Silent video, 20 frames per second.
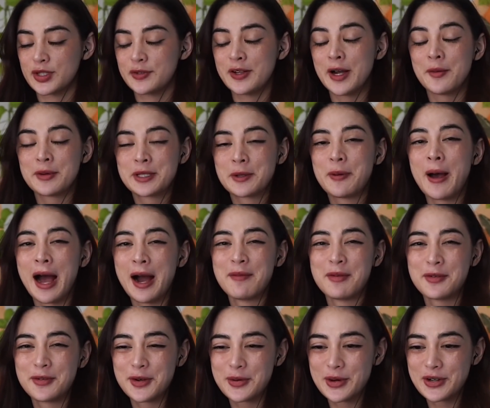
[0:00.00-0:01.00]
film was about
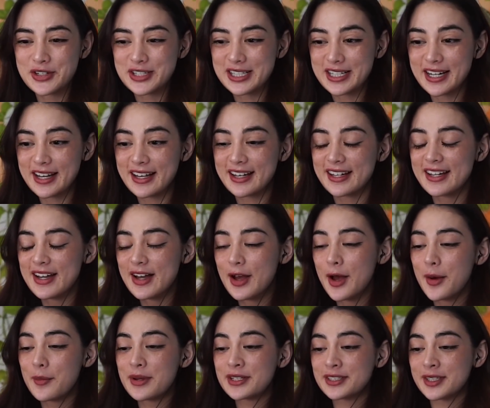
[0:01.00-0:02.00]
before watching it.
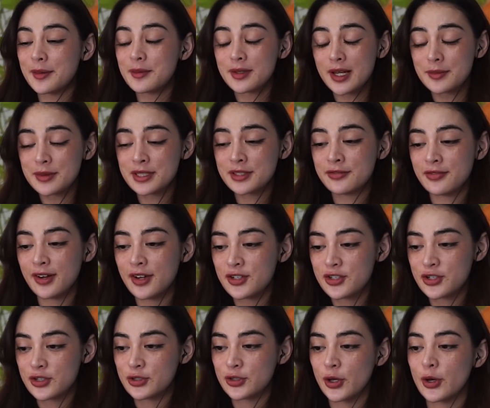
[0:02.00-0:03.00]
But sometimes it's fun to
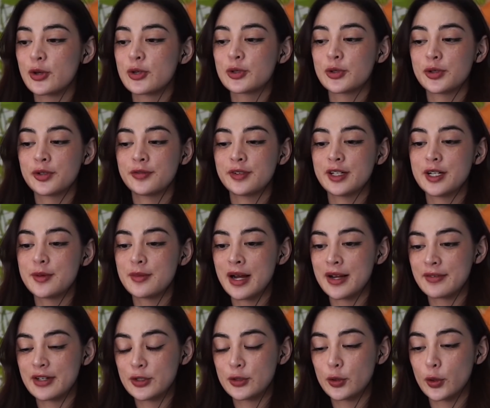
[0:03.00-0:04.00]
just go into a film
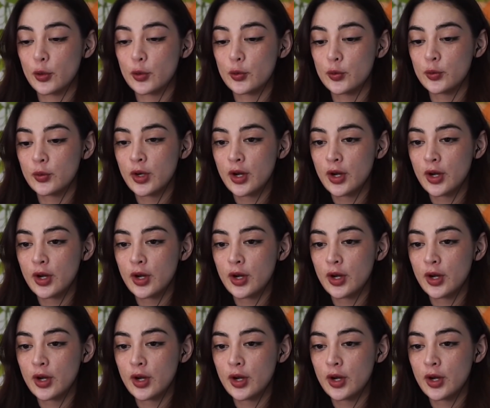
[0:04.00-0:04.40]
having no